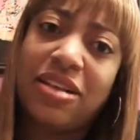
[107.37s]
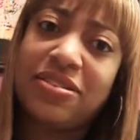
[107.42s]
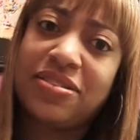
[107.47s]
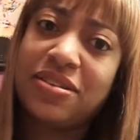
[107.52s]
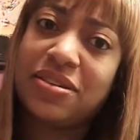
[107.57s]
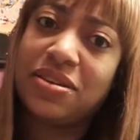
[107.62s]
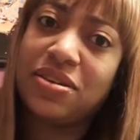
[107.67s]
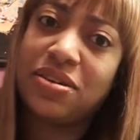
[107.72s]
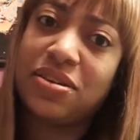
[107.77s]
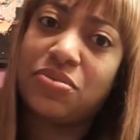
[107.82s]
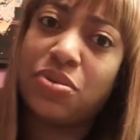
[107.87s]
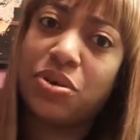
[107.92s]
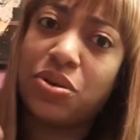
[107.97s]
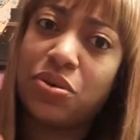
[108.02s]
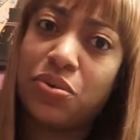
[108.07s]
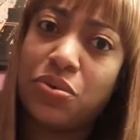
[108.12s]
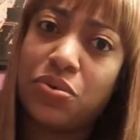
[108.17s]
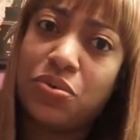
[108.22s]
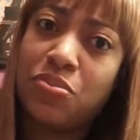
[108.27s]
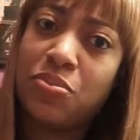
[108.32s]
to
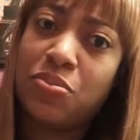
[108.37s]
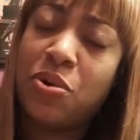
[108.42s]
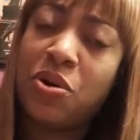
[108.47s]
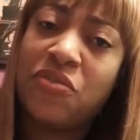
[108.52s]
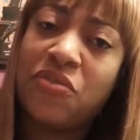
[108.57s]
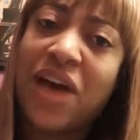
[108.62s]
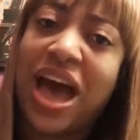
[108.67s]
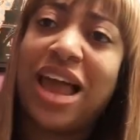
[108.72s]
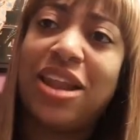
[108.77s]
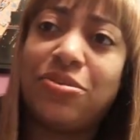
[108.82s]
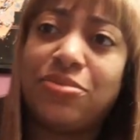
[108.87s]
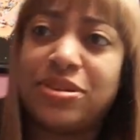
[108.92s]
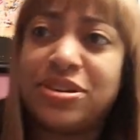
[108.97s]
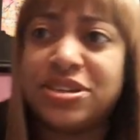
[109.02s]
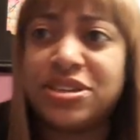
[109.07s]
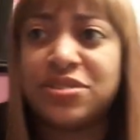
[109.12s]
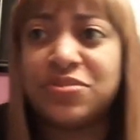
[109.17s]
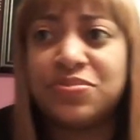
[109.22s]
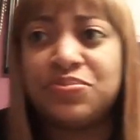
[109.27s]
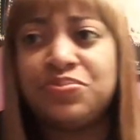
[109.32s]
recruit more
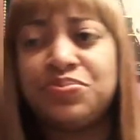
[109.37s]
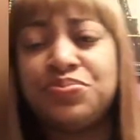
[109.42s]
followers.